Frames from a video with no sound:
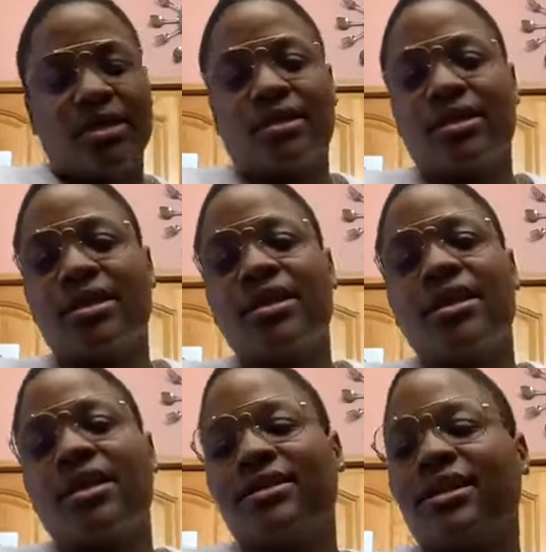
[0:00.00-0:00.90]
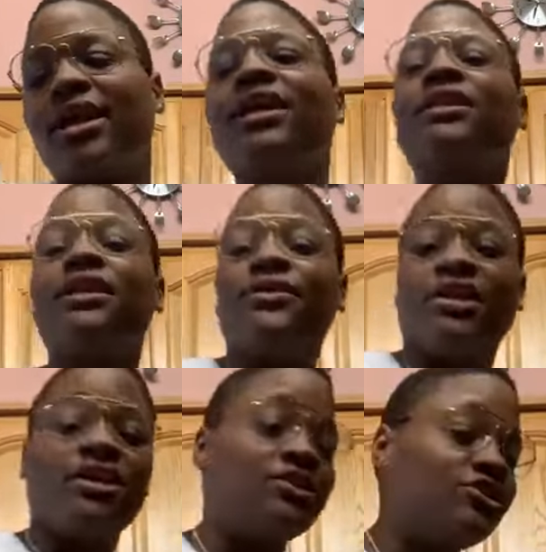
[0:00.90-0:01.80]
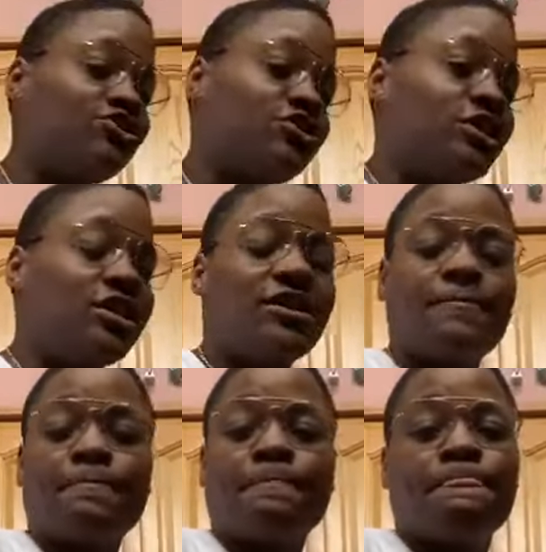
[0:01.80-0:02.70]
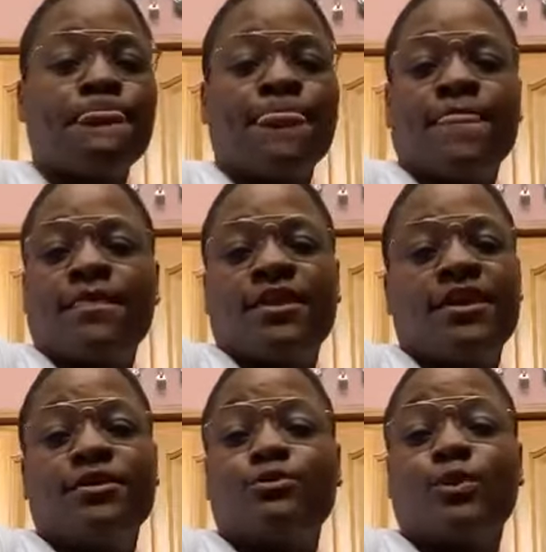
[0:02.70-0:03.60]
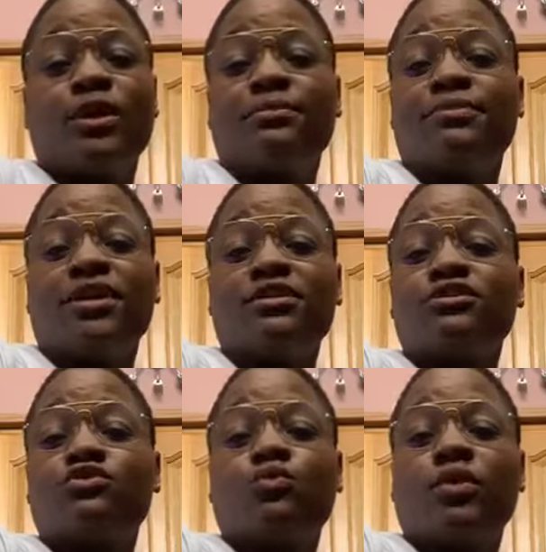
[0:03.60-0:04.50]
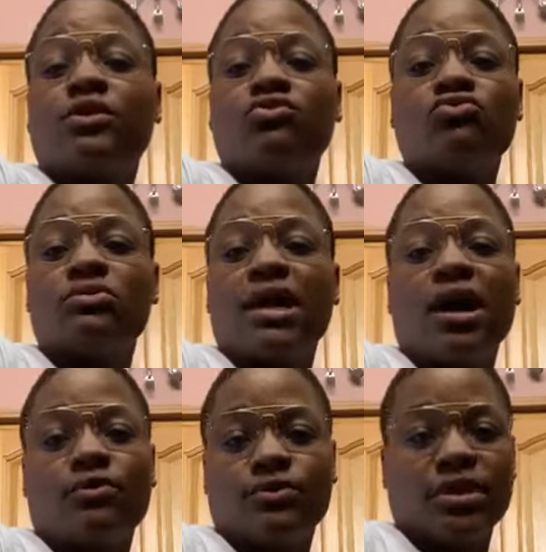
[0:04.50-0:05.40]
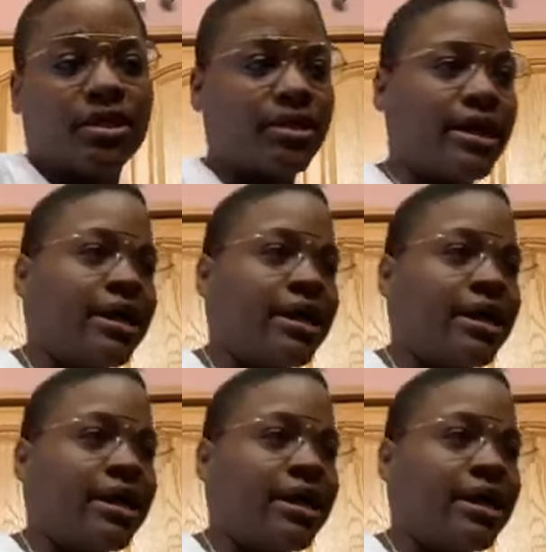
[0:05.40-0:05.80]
the culinary industry is one of the biggest swindles out there.